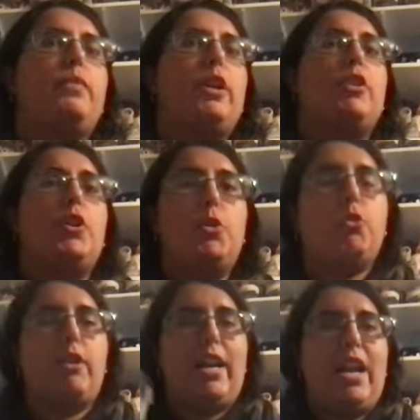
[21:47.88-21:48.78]
the new
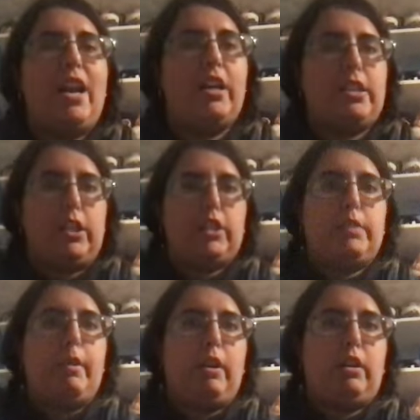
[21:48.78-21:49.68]
Grady Hendrix
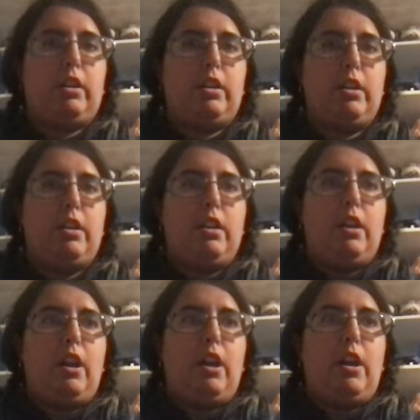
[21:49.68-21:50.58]
book,
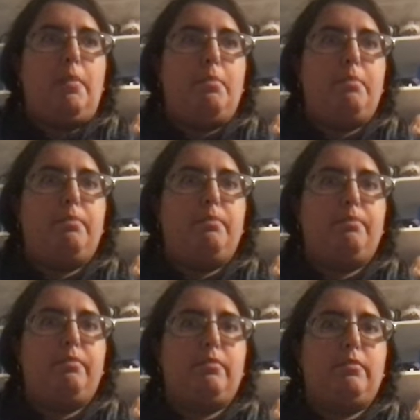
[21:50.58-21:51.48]
um,
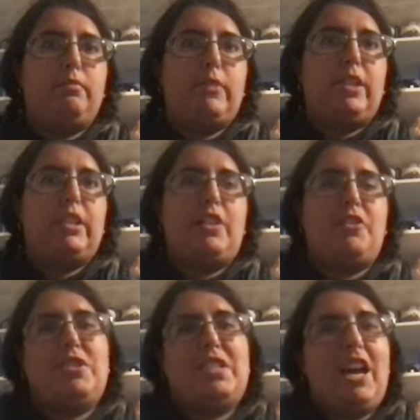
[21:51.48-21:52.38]
The
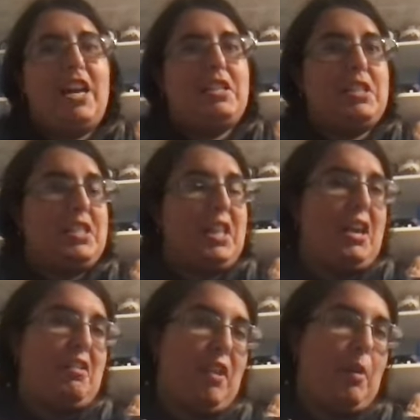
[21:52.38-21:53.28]
Southern's Guide to
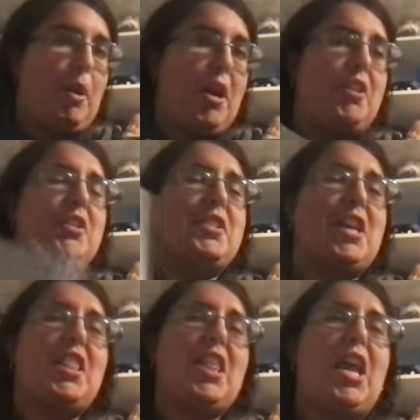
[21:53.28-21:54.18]
Slaying Vampires, I
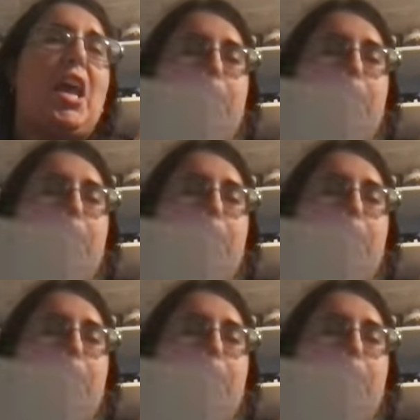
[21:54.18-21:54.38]
think. I'm